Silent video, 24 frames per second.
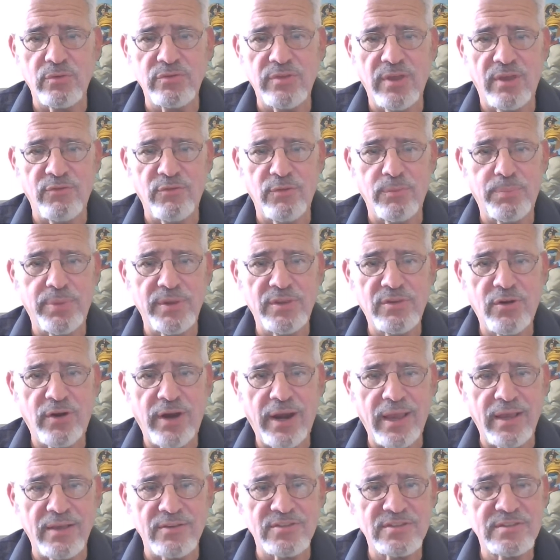David
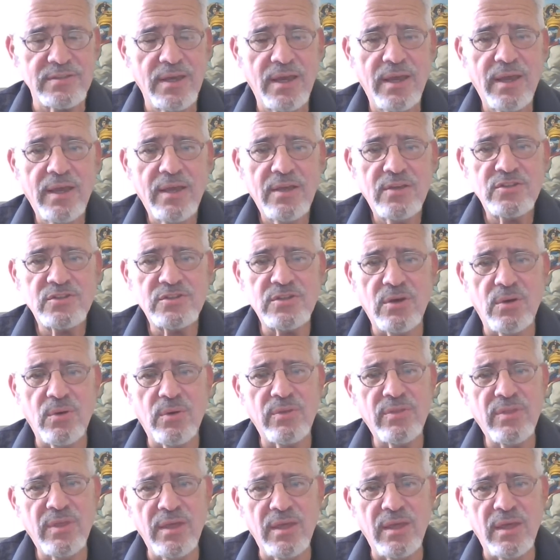Petraus. So
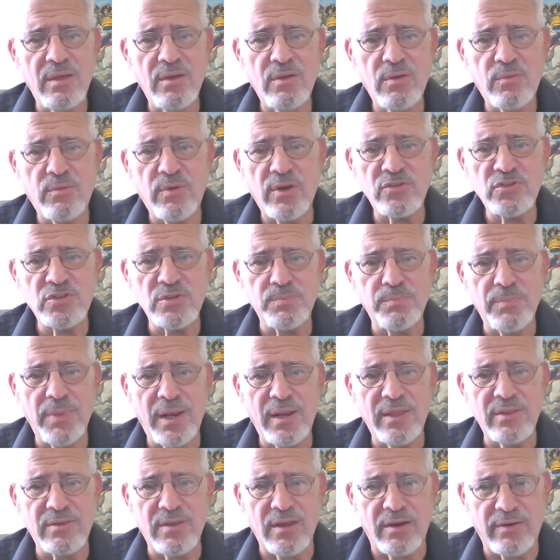the Russian
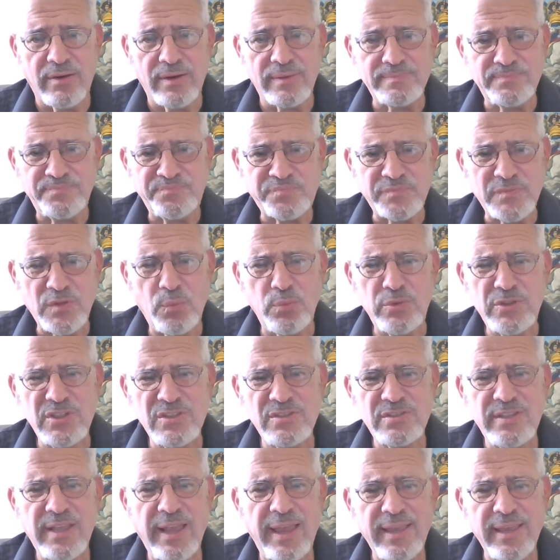military, which
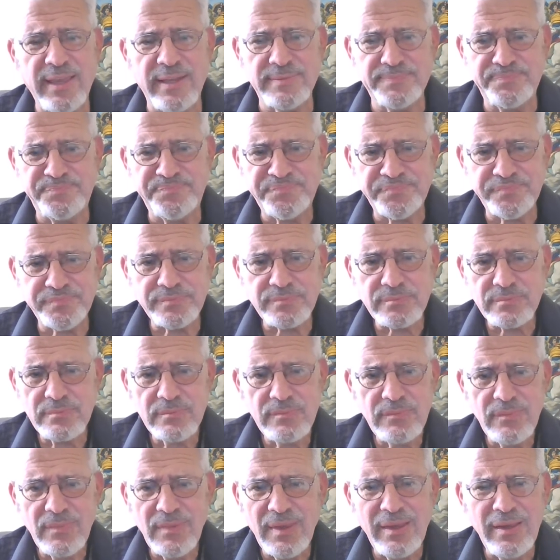has taken,
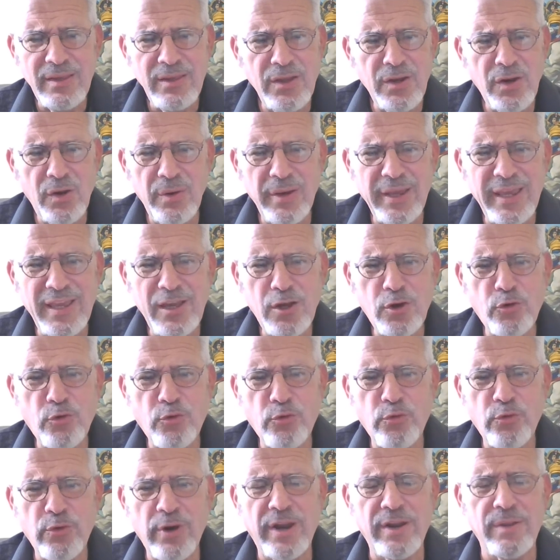you know,
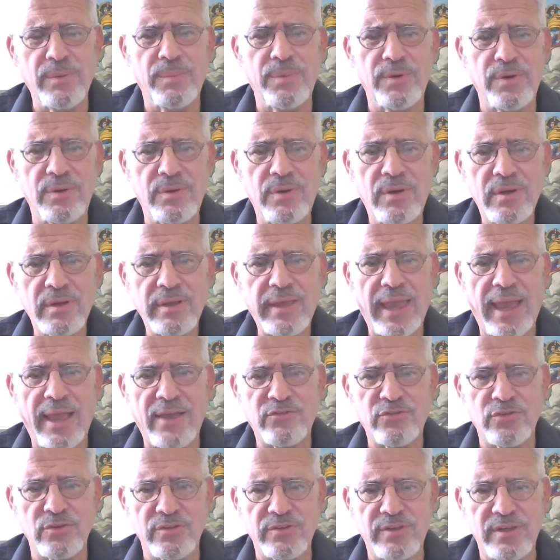incredible
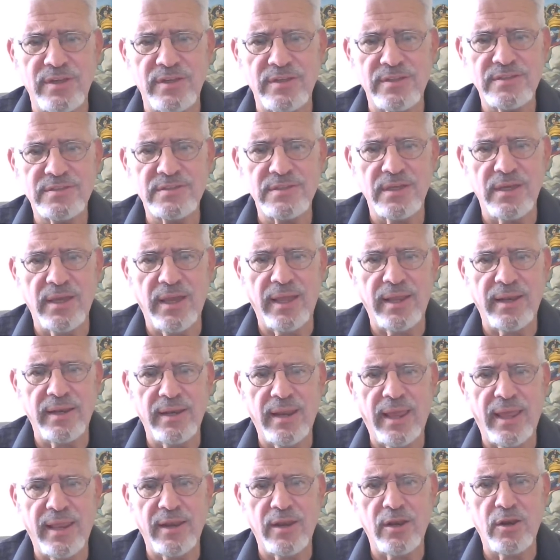casualties
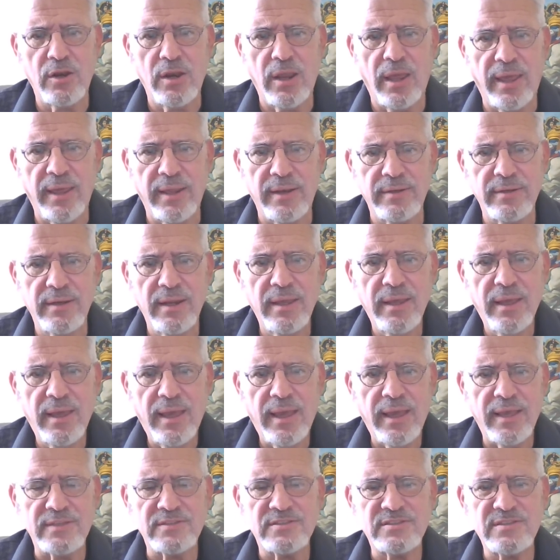and
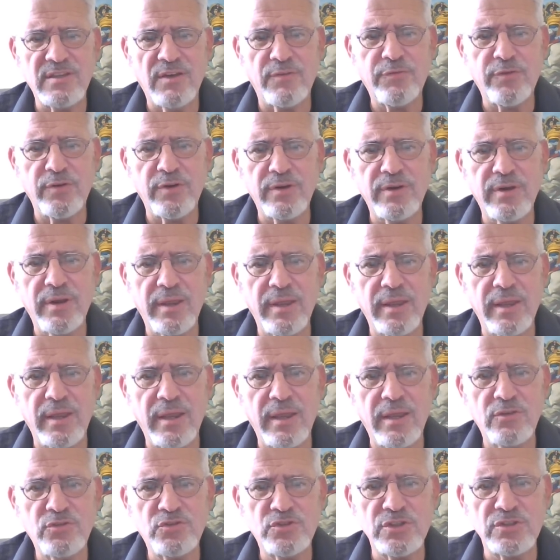has suffered
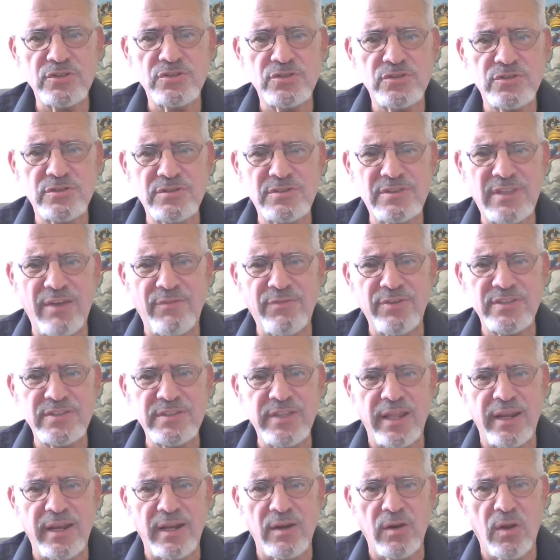just
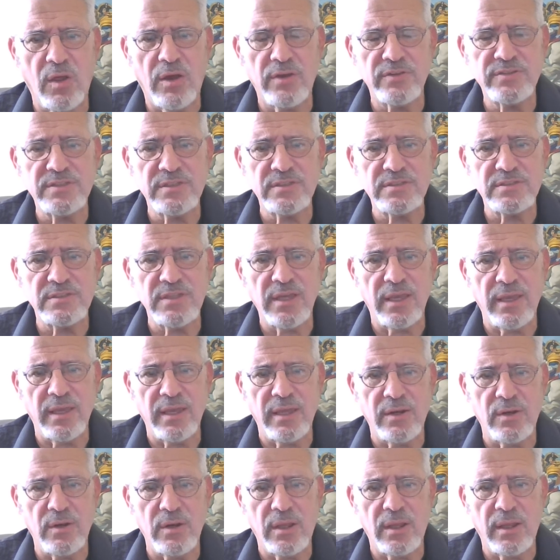devastating losses
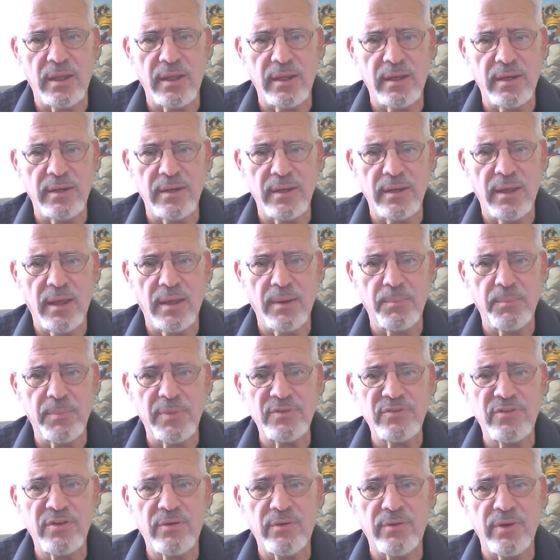in
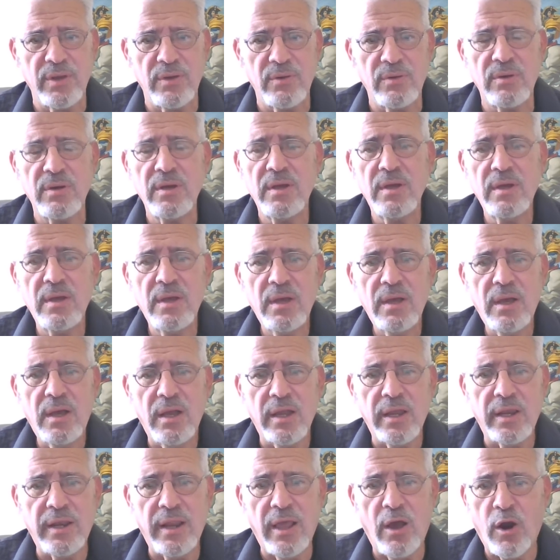material
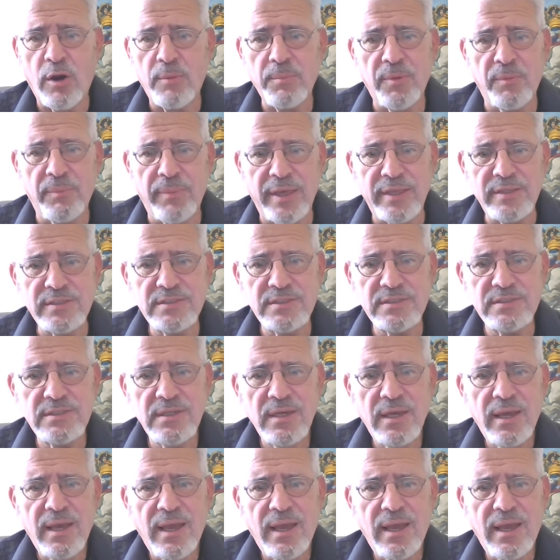and armaments,